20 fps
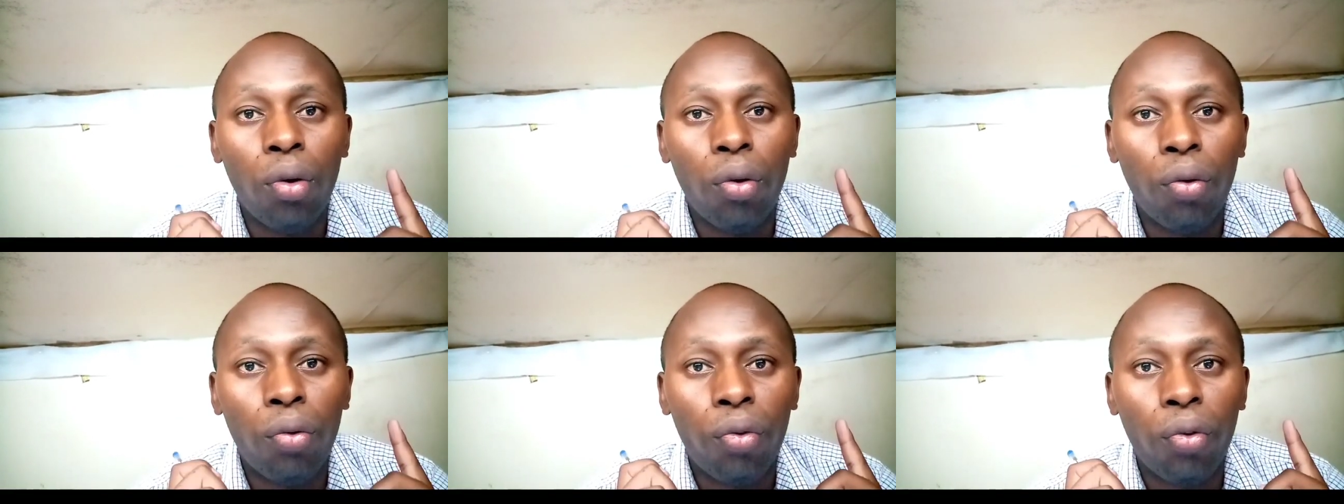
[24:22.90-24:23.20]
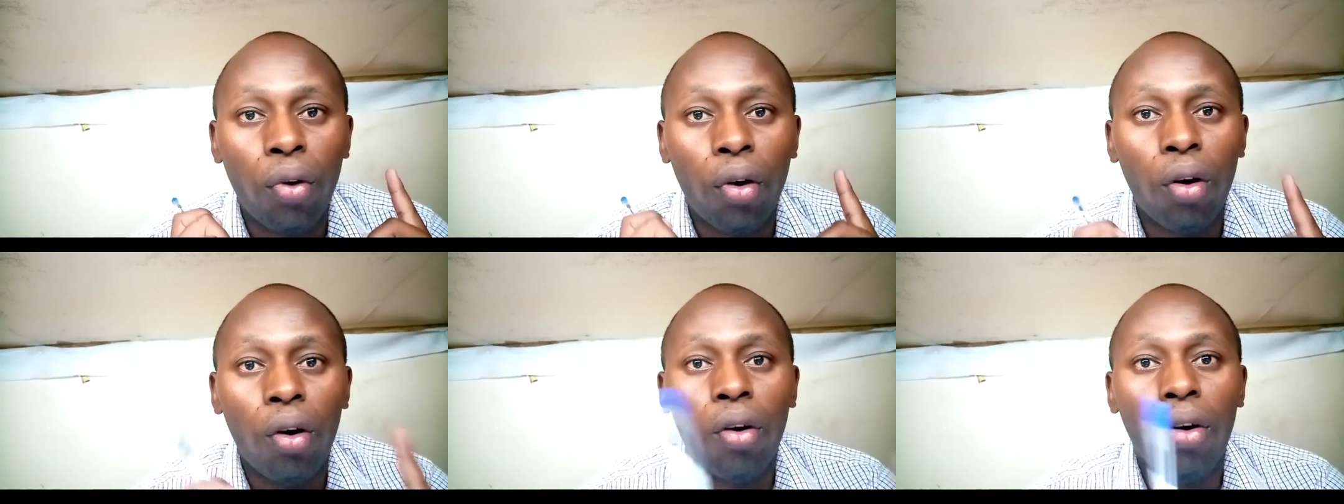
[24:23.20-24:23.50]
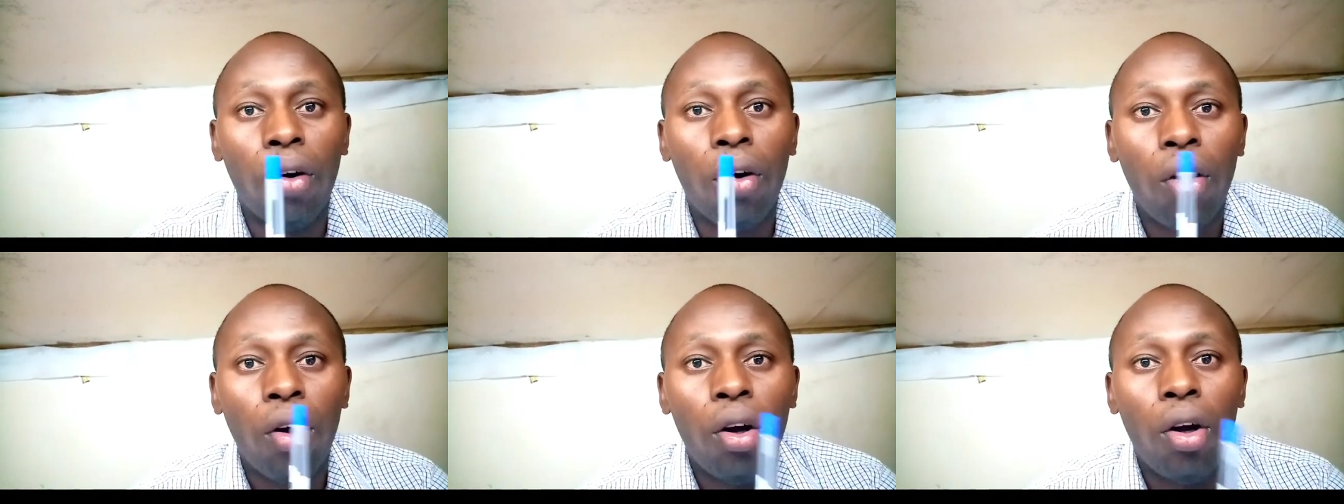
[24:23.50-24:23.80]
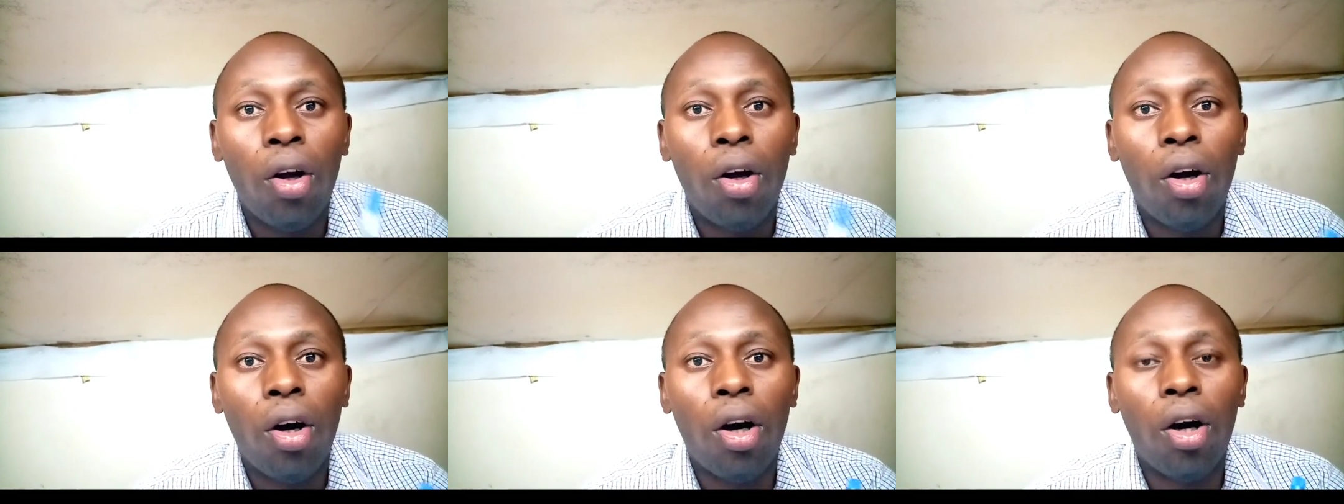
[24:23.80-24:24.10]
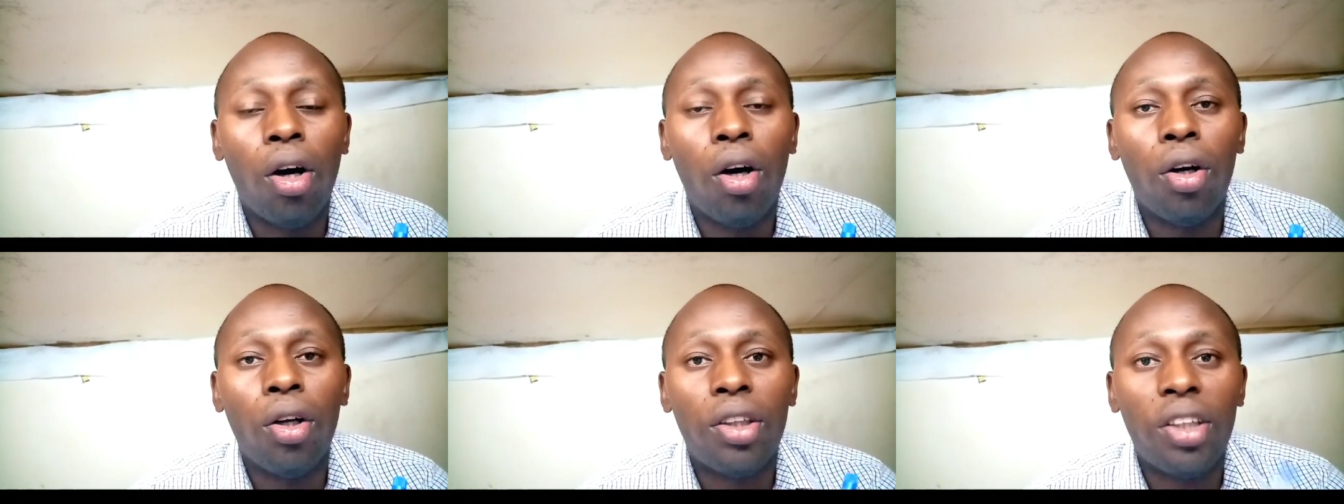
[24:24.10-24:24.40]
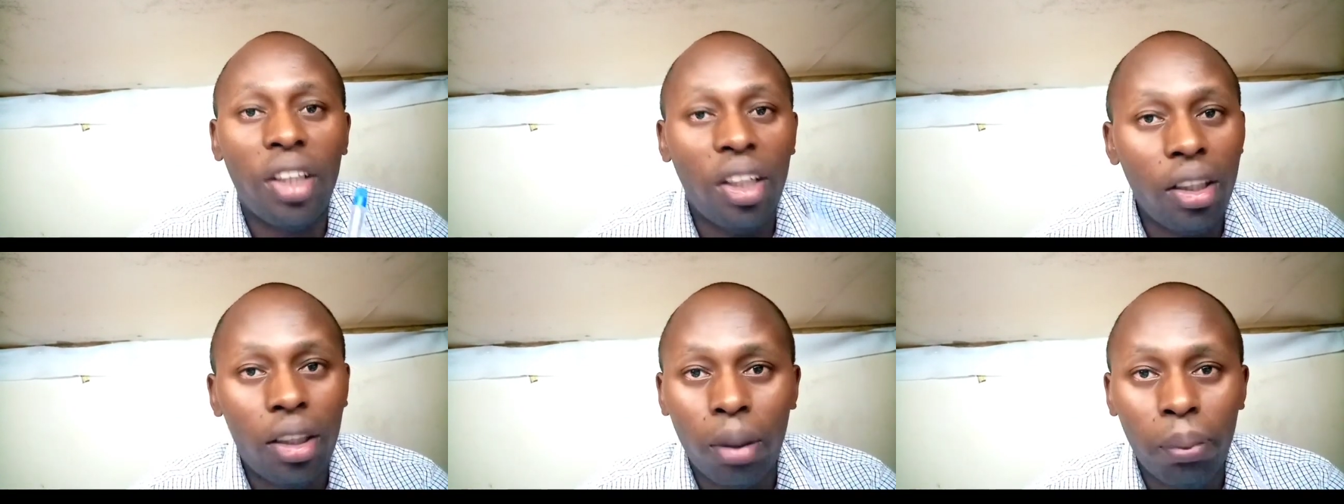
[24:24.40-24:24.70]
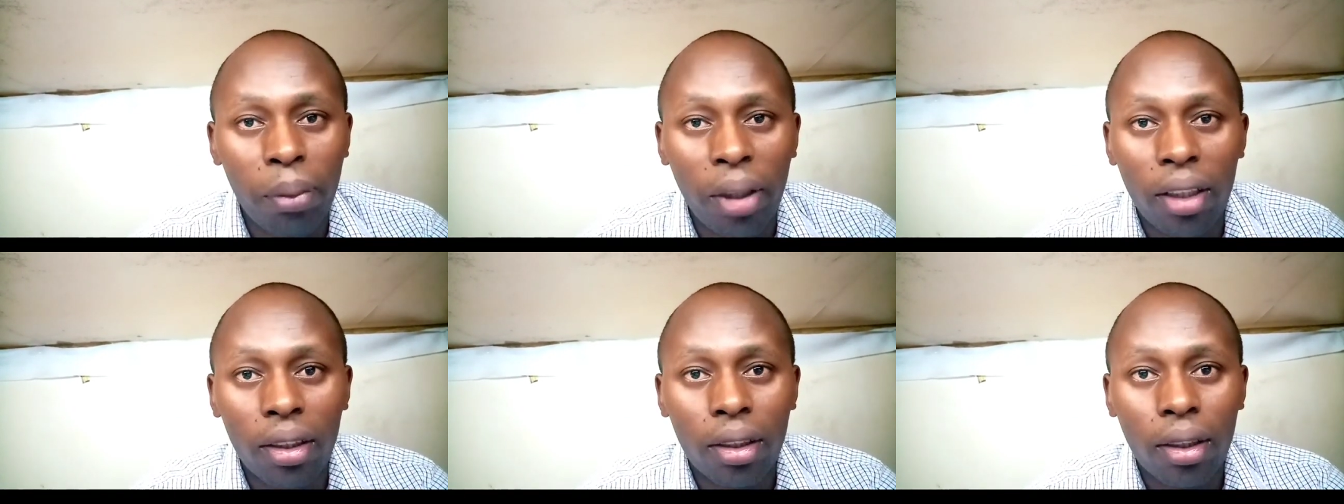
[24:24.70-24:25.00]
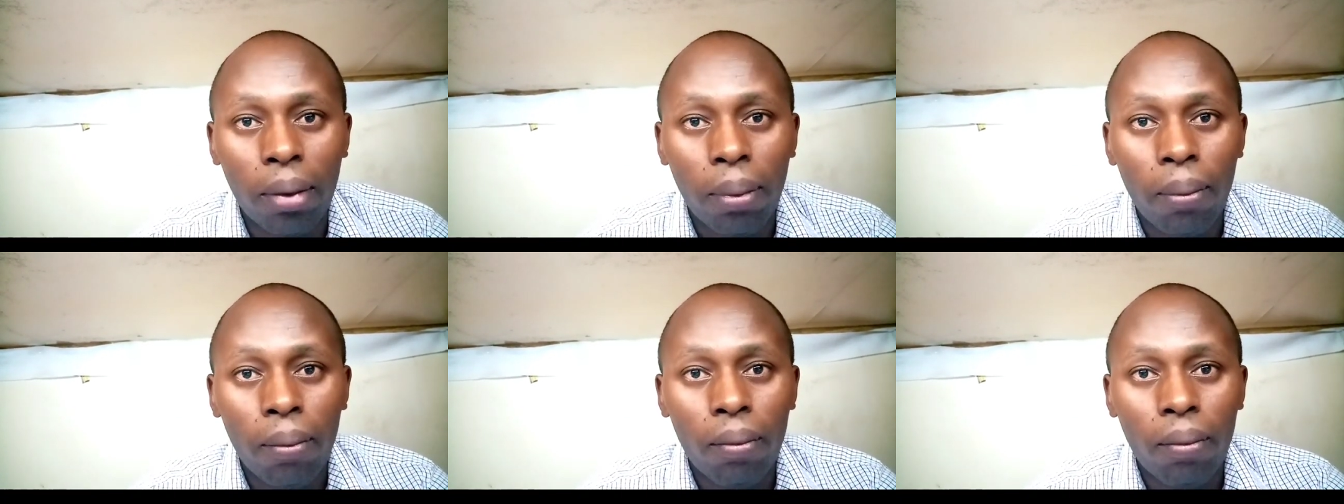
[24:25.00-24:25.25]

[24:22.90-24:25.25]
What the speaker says: for treatment.